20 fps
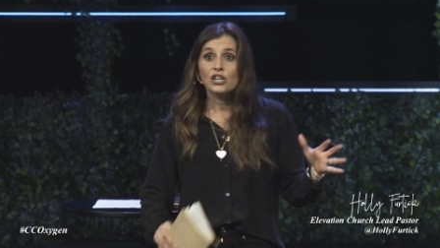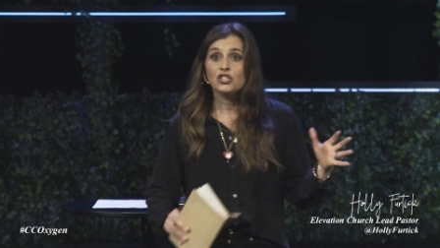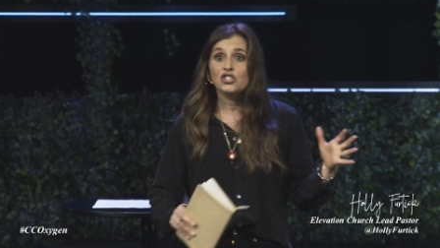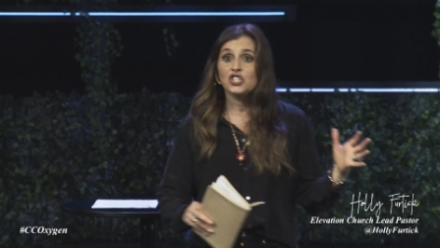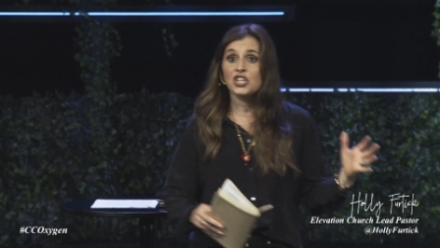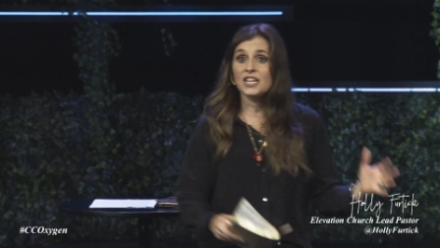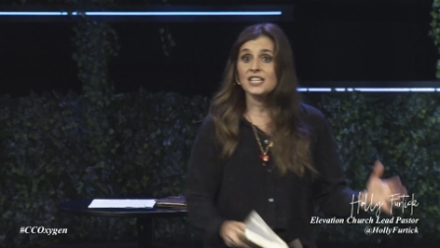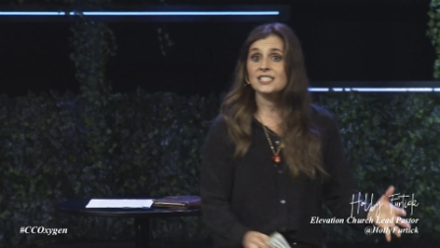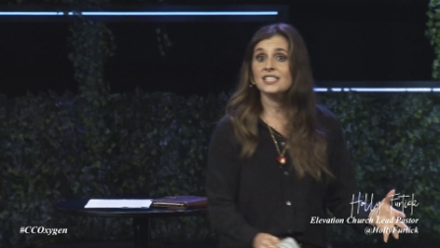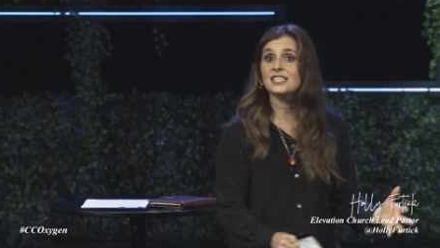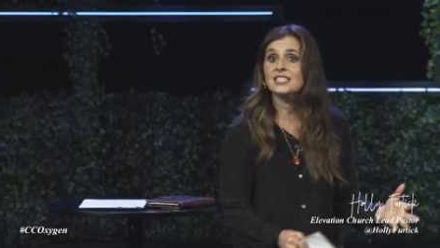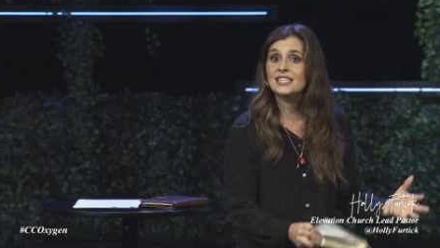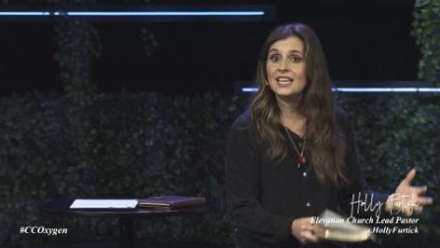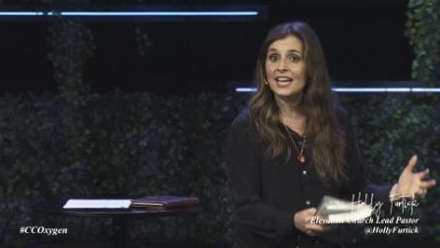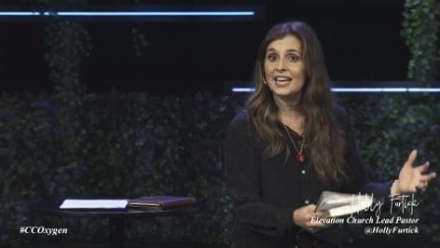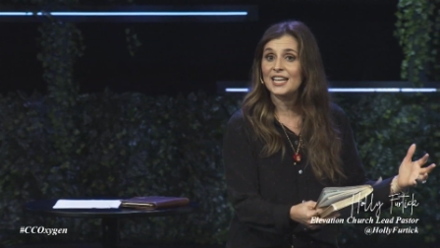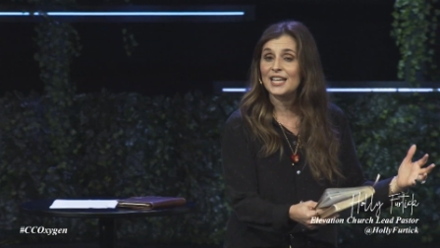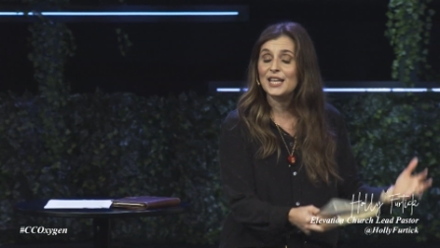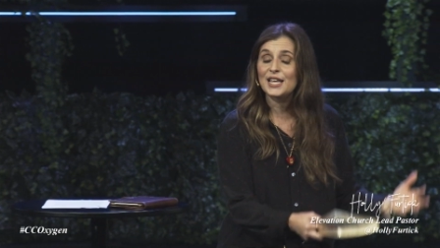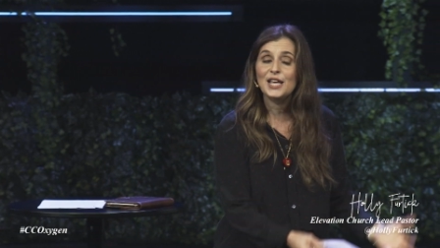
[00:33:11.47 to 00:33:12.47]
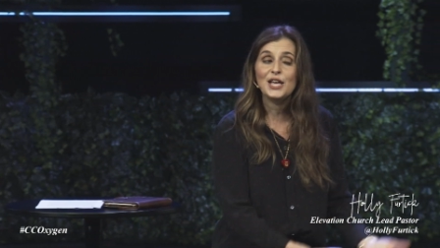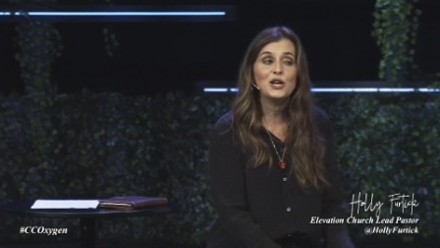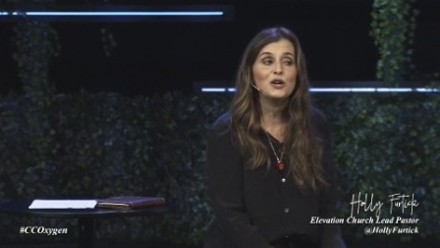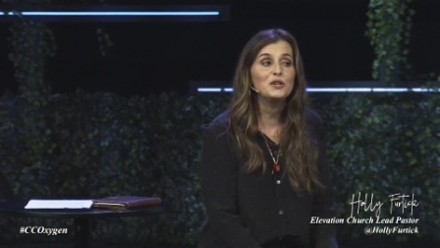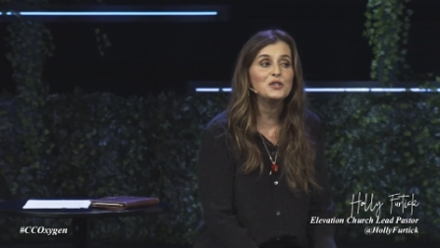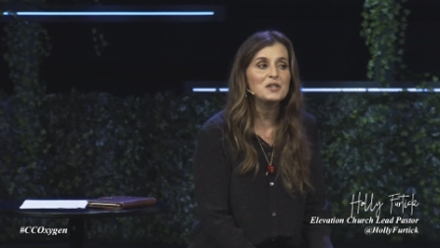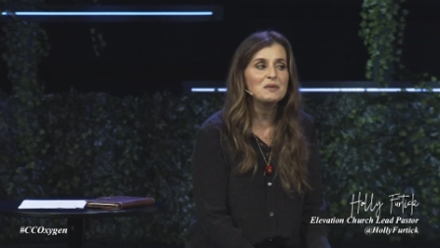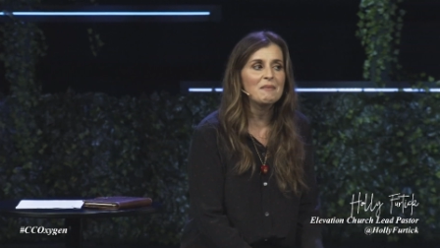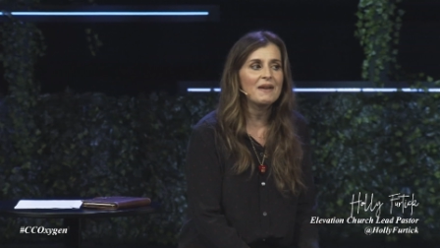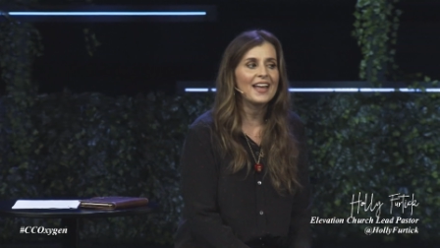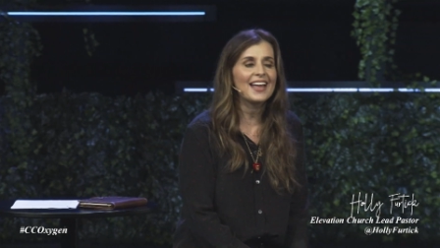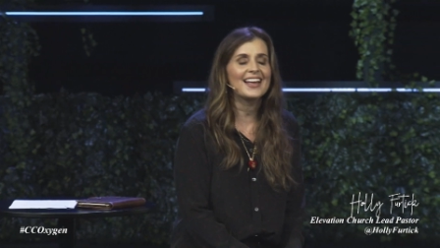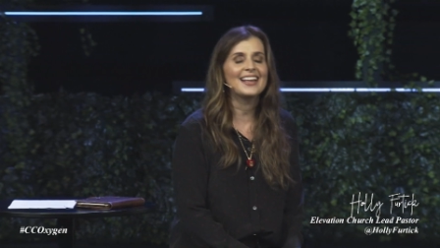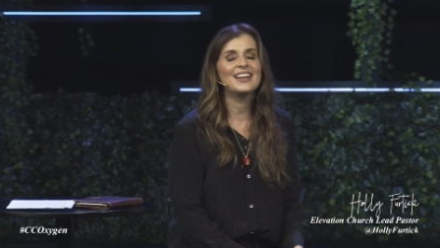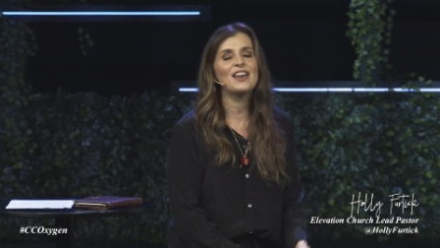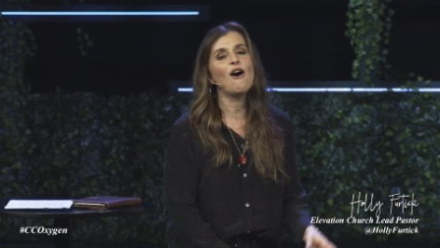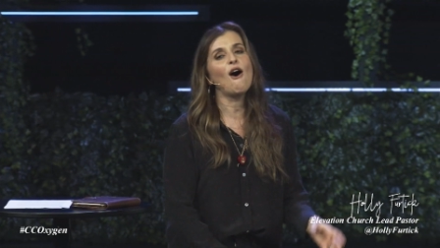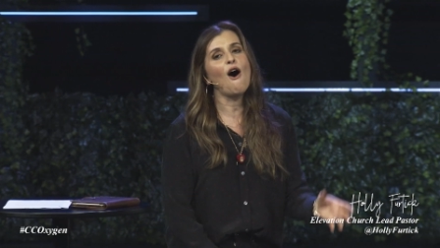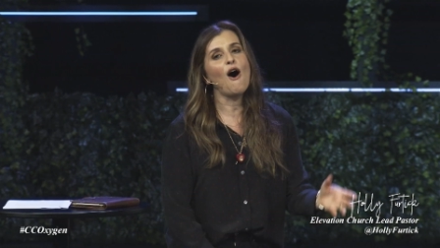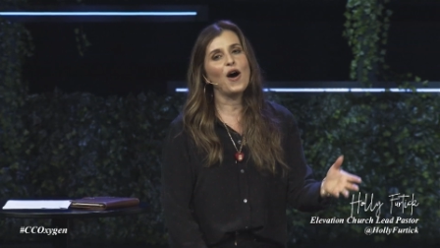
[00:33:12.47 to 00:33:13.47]
Jesus had healed the
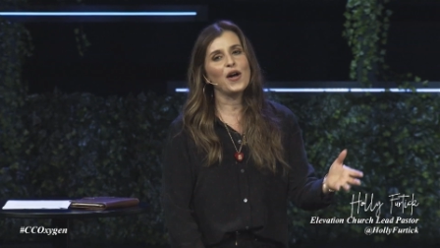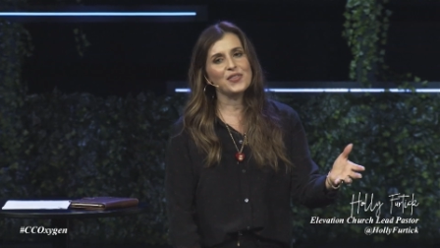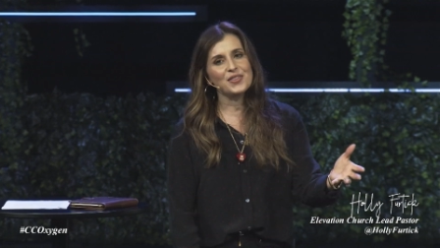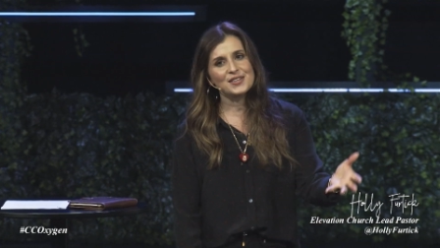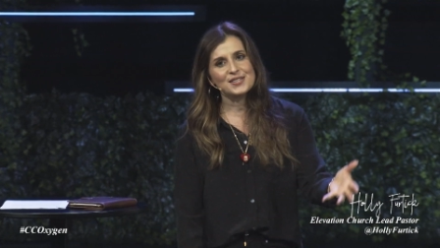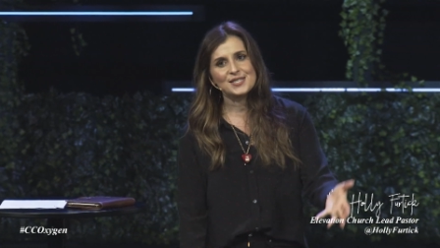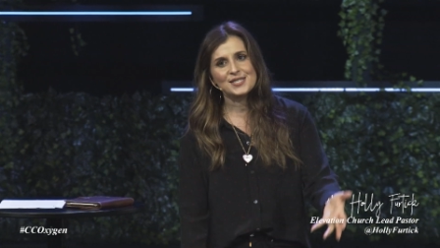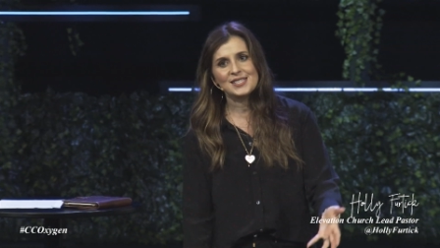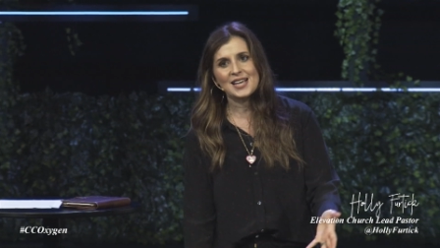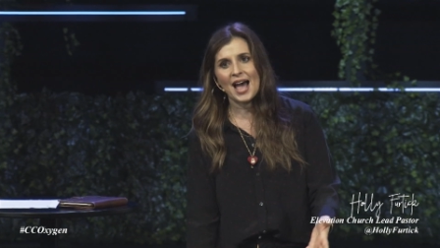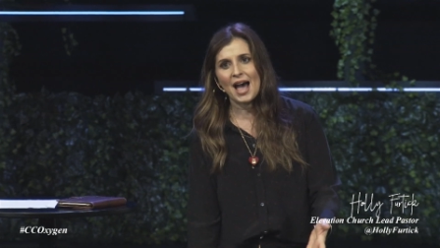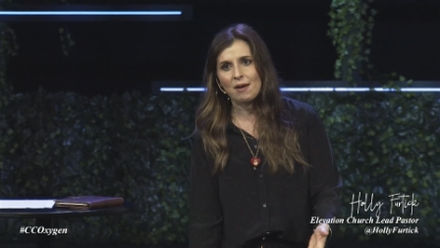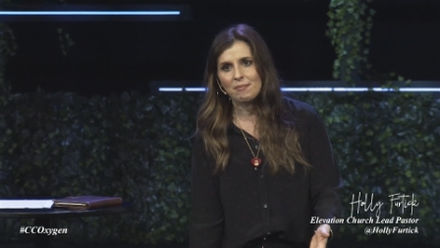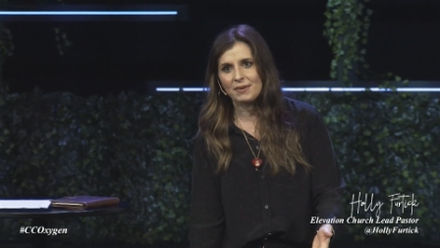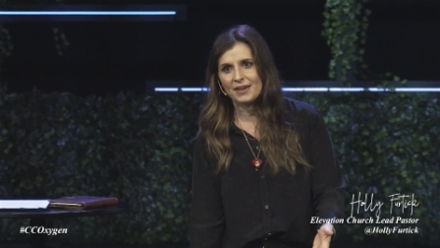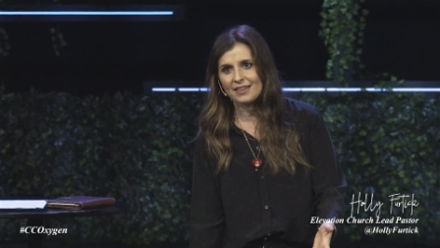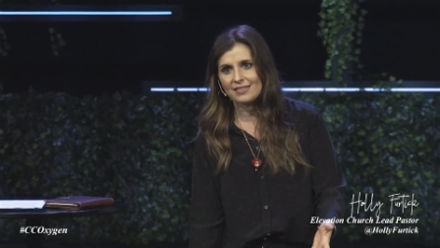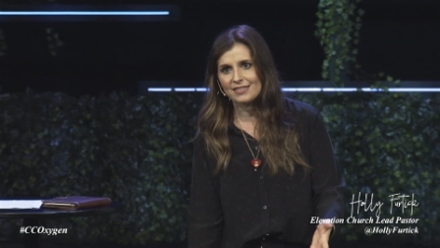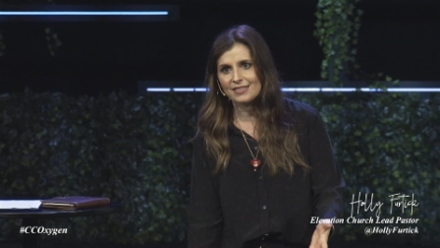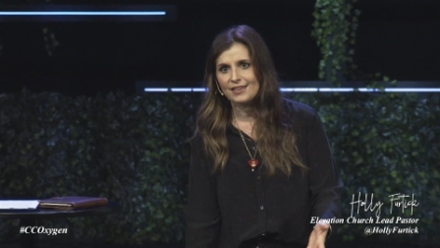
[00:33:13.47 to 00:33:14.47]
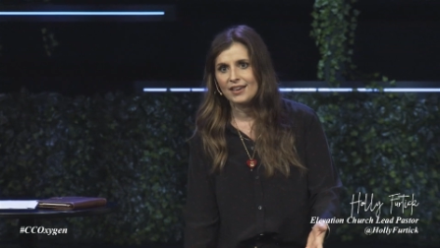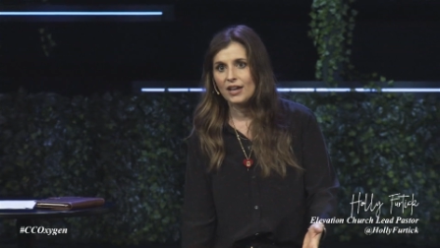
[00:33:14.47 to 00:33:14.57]
man on the Sabbath.